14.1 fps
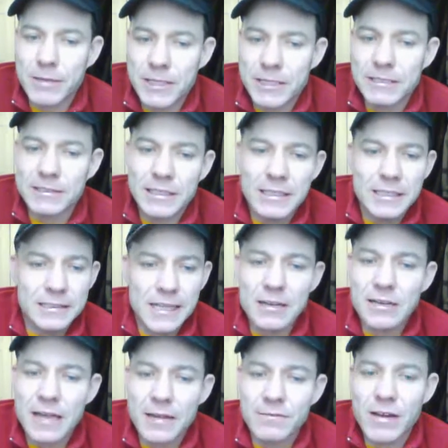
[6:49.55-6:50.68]
because they
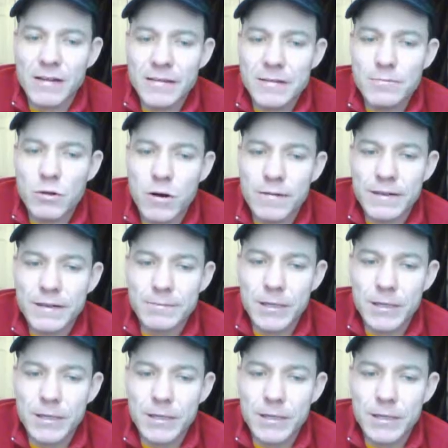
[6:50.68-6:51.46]
could get very boring.